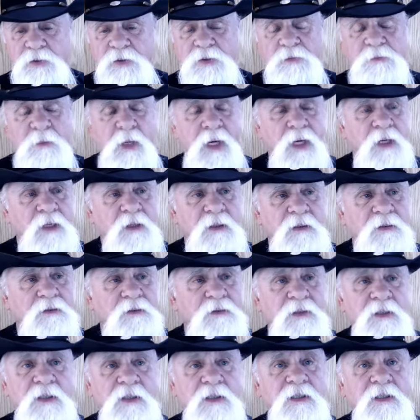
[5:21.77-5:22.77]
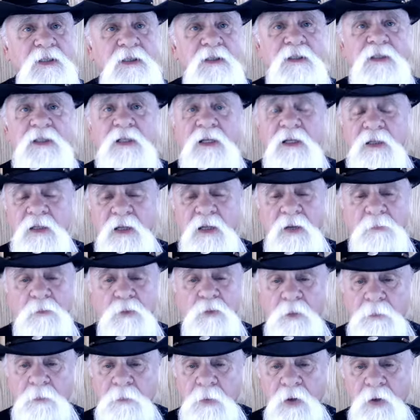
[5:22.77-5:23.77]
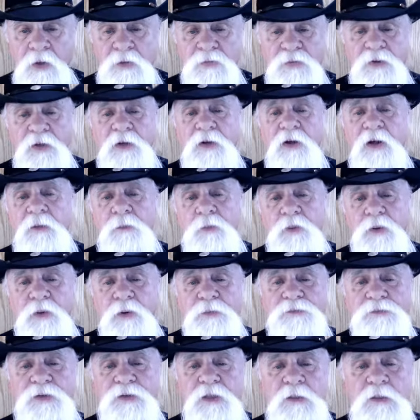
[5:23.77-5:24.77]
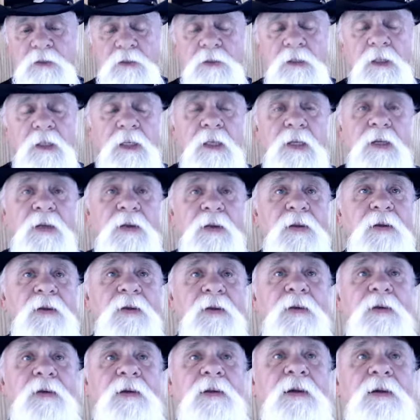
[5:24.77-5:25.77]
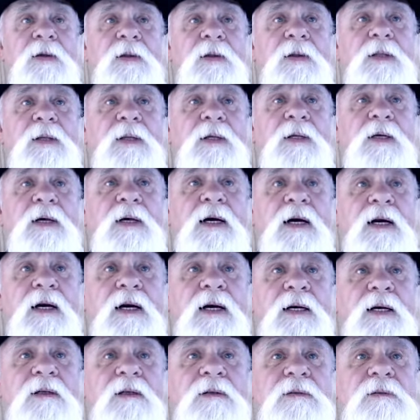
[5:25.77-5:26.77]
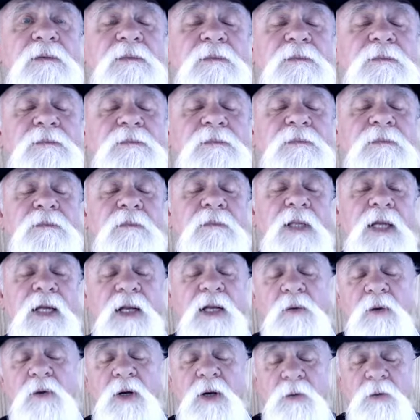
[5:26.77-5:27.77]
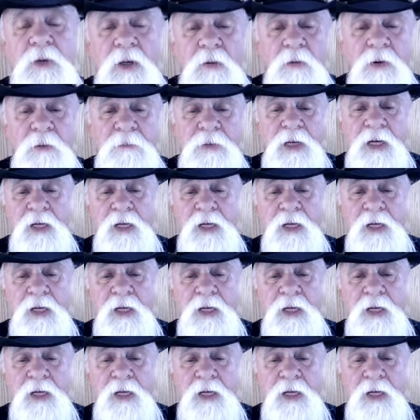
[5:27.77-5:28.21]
bike and uh, lawnmower parts for the lawnmower I'm fixing. Uh, anyway, when I went back